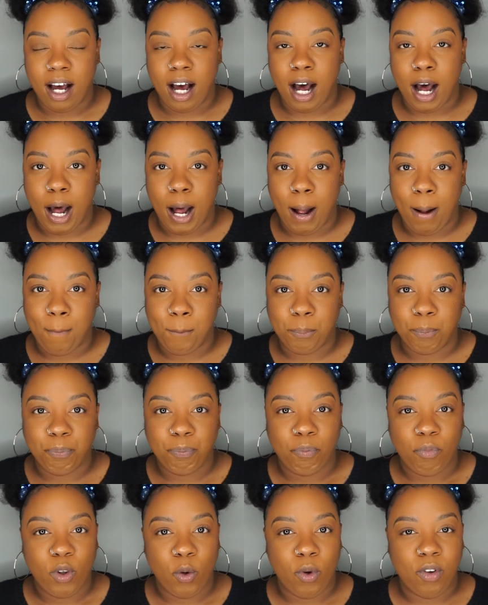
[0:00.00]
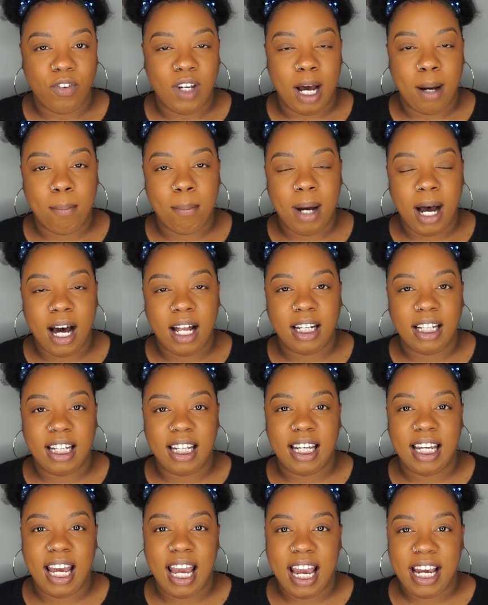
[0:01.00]
um, we've got
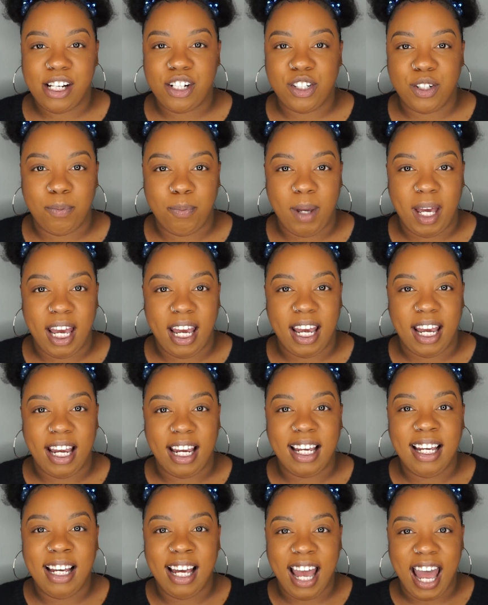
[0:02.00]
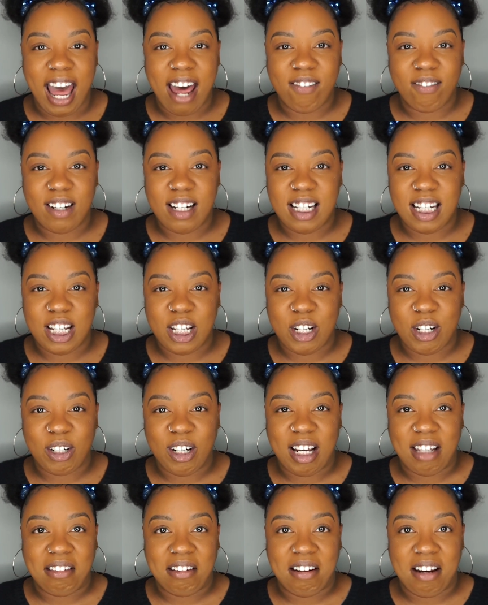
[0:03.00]
Molly, Asian Bae having dinner
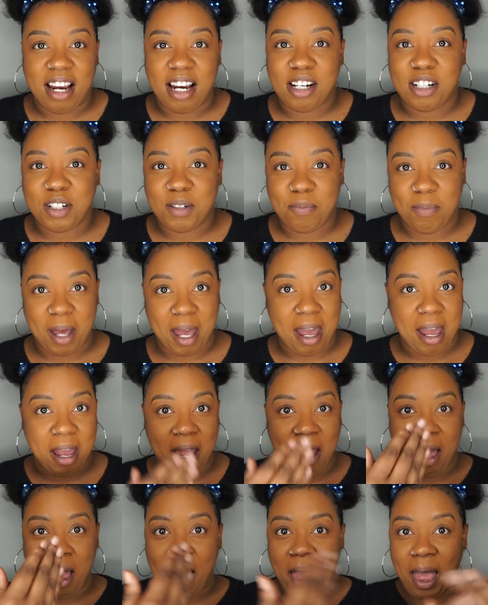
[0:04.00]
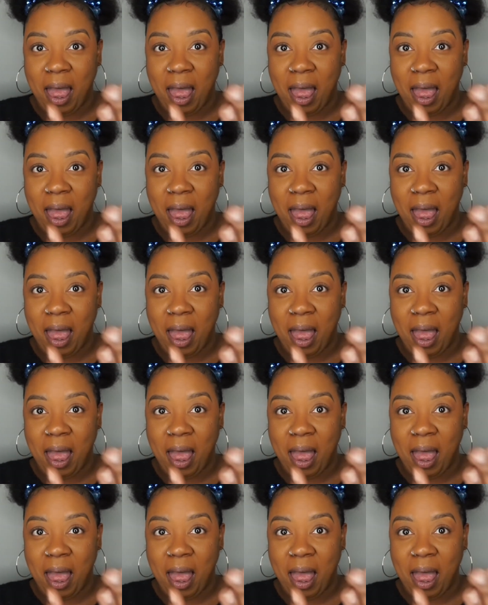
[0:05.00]
and then Asian Bae.